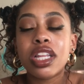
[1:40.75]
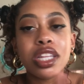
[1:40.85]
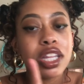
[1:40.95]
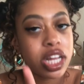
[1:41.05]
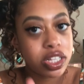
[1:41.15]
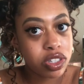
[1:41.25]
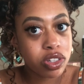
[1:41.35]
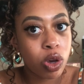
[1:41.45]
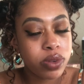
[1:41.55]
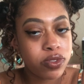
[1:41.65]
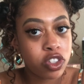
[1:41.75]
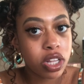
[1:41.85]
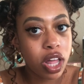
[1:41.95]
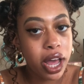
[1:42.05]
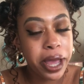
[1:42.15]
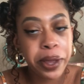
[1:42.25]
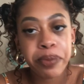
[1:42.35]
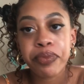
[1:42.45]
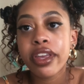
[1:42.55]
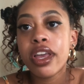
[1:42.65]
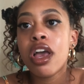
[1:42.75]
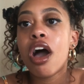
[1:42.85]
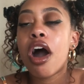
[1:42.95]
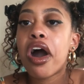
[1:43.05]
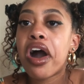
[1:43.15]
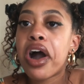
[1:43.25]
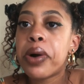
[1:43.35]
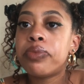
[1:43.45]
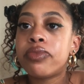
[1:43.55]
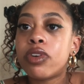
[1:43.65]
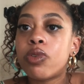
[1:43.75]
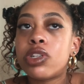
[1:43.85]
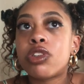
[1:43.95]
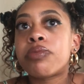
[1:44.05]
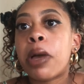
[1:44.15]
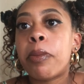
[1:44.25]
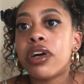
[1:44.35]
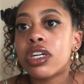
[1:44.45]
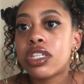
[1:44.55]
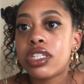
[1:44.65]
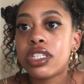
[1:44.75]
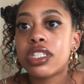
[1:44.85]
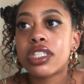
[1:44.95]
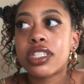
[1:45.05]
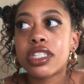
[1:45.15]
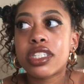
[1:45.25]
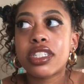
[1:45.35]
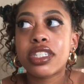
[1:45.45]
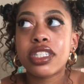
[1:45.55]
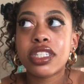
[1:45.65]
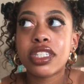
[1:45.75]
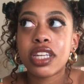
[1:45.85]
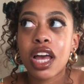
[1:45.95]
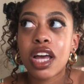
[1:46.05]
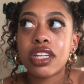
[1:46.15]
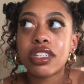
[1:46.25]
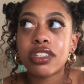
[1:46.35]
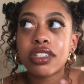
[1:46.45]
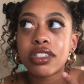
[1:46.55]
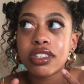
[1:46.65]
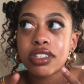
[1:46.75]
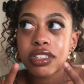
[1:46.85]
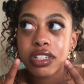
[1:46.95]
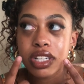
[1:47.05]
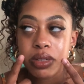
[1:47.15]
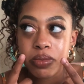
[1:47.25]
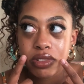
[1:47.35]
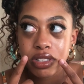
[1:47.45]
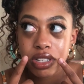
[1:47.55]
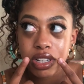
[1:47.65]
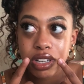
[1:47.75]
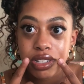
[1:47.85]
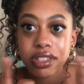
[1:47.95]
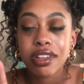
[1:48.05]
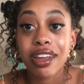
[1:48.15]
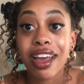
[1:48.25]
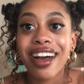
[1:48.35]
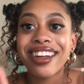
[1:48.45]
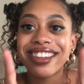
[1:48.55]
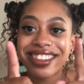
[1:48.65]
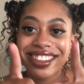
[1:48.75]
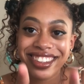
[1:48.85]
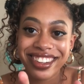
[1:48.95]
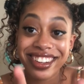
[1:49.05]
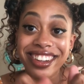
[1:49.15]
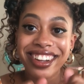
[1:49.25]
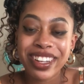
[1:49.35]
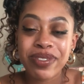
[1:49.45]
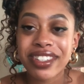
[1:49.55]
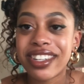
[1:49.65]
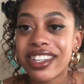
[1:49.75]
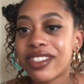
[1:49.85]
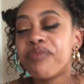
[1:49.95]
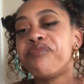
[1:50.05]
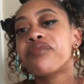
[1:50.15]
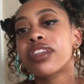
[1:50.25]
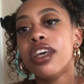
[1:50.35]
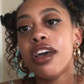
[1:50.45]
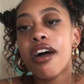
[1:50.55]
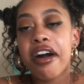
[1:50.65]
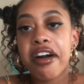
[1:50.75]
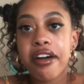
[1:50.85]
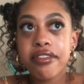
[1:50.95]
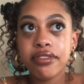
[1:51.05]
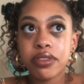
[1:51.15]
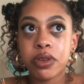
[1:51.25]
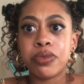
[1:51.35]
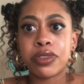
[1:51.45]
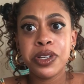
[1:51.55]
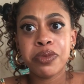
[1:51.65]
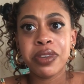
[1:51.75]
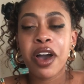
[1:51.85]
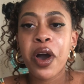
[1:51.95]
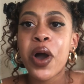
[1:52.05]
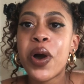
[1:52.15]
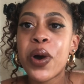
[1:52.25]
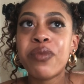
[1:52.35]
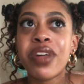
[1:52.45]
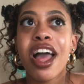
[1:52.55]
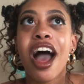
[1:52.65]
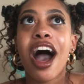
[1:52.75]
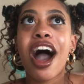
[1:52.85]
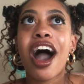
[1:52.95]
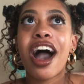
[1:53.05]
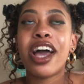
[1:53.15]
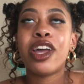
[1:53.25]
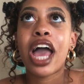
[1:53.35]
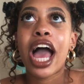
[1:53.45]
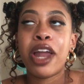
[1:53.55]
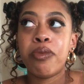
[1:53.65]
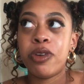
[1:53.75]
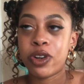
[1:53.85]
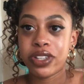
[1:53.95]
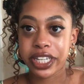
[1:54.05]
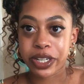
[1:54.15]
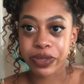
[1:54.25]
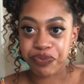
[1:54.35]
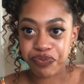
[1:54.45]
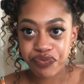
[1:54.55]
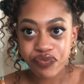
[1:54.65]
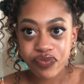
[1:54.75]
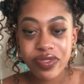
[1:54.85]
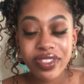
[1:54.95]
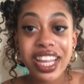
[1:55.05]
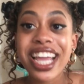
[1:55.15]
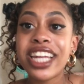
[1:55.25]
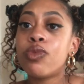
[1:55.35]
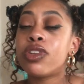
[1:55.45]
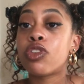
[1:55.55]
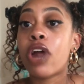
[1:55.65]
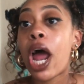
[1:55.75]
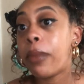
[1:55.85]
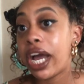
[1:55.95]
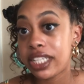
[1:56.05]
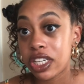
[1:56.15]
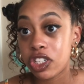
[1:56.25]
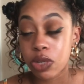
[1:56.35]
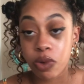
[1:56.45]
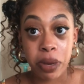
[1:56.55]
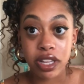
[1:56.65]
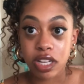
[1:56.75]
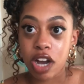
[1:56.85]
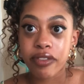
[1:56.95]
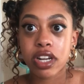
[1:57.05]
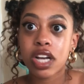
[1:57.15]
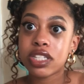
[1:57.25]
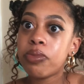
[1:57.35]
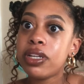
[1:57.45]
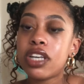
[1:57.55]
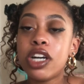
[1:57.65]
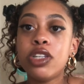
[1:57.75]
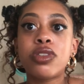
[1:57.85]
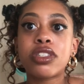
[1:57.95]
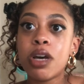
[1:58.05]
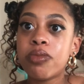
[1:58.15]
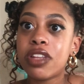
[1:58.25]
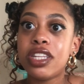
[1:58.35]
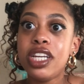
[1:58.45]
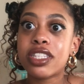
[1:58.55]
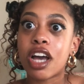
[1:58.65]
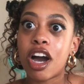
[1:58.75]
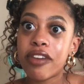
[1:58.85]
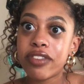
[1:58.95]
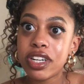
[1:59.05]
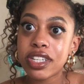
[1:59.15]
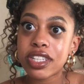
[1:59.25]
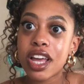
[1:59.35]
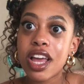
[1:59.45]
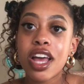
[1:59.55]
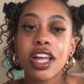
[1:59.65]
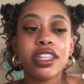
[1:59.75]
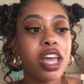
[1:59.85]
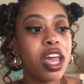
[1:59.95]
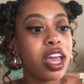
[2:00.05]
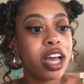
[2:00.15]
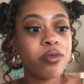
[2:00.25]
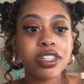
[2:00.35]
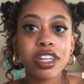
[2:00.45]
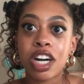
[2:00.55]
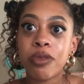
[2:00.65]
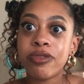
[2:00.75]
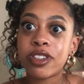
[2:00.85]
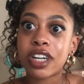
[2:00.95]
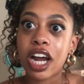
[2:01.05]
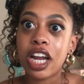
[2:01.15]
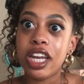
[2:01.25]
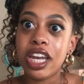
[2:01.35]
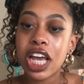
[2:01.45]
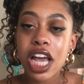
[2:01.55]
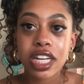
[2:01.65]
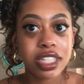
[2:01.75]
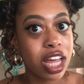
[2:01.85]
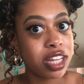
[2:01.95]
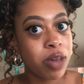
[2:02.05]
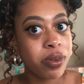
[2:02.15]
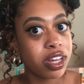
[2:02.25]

Let's go with July. Um, which was my book says lipsticks. Yeah, lipsticks. Um, excuse me. Um, I had a book on there and it was grabbed my attention when by the cover because let me tell you something these covers they have been coming for our necks. Like they've been